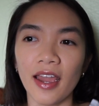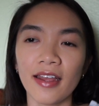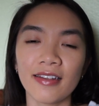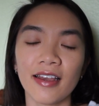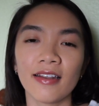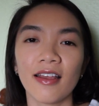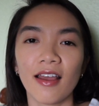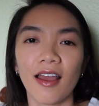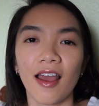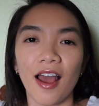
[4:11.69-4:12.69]
And then
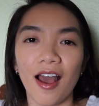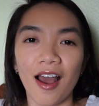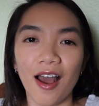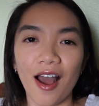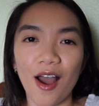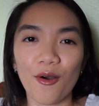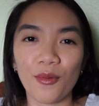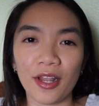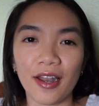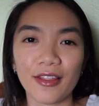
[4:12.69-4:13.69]
when